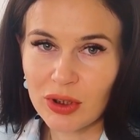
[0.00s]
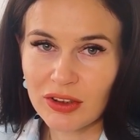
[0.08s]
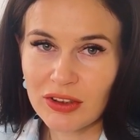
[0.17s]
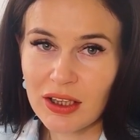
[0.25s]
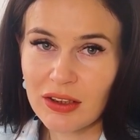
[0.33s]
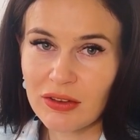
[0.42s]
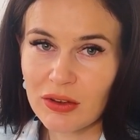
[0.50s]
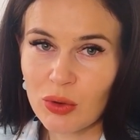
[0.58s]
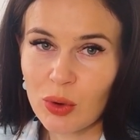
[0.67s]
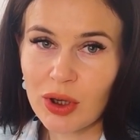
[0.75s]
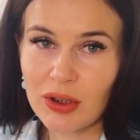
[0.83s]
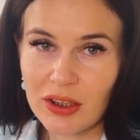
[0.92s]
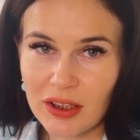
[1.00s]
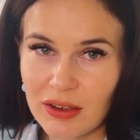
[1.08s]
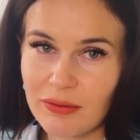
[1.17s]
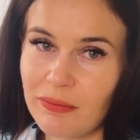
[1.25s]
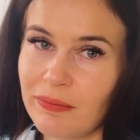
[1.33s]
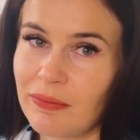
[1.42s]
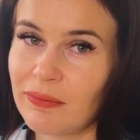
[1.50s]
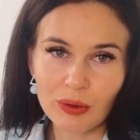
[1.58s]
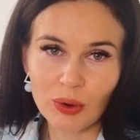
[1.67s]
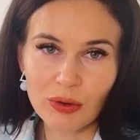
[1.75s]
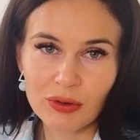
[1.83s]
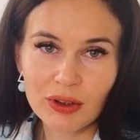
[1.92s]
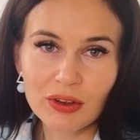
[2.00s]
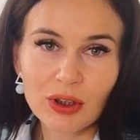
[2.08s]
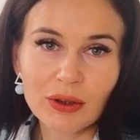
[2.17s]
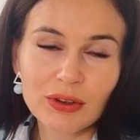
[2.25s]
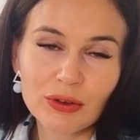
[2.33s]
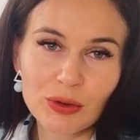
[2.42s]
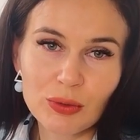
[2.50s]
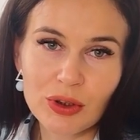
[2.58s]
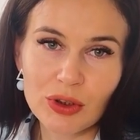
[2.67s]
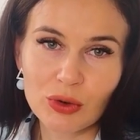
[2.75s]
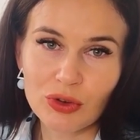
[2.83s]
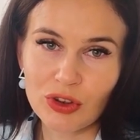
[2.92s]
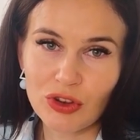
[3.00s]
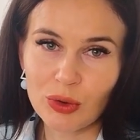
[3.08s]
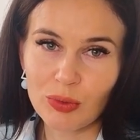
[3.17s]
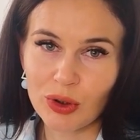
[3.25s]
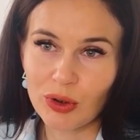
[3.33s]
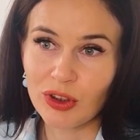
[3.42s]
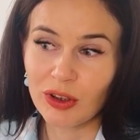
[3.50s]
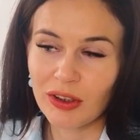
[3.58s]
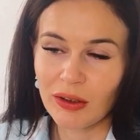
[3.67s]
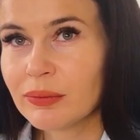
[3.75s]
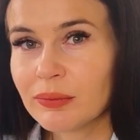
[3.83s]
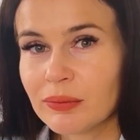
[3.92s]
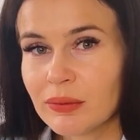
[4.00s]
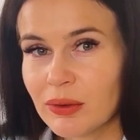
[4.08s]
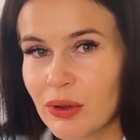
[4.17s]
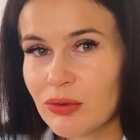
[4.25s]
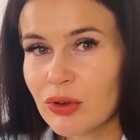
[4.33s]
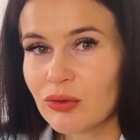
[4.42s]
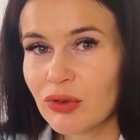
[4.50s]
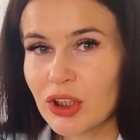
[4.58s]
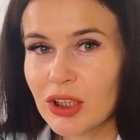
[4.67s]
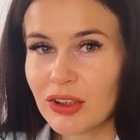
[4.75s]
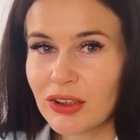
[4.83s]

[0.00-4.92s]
assess the quality of the traffic from the users you purchased If you've checked